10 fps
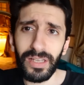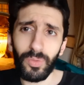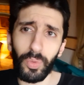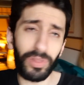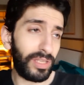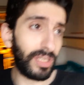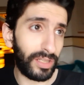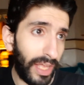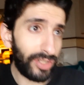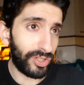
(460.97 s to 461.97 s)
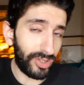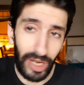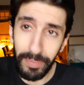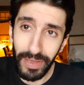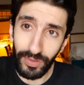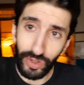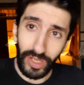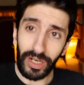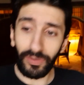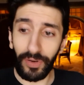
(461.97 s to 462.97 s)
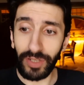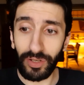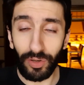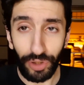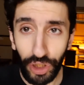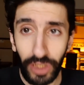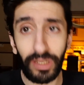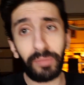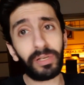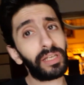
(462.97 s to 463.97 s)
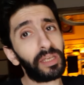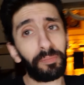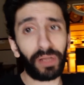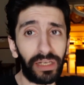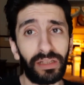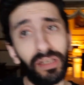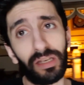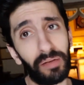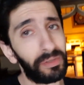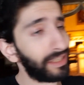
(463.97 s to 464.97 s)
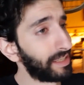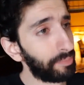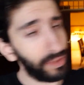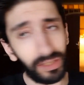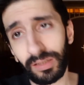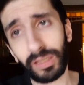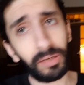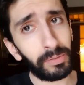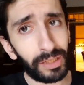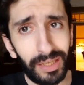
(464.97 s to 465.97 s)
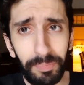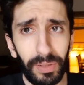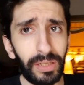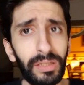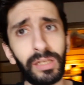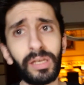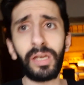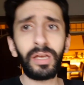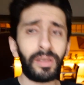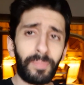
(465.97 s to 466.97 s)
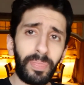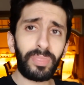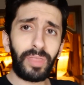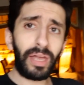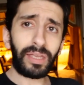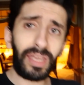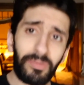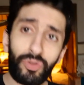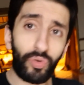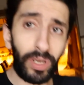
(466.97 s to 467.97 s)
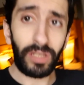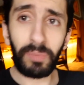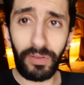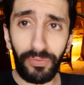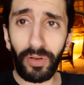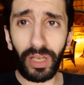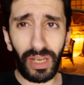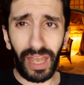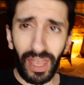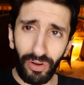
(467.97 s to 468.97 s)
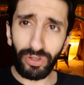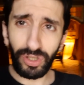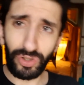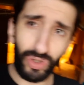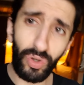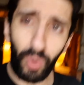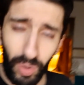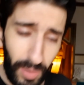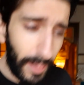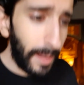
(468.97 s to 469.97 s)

with League of Legends, I made the sacrifice. Oh shit! I'm gonna keep playing League. I'm gonna keep playing League. I'm gonna keep playing League. That game drained my fucking energy and soul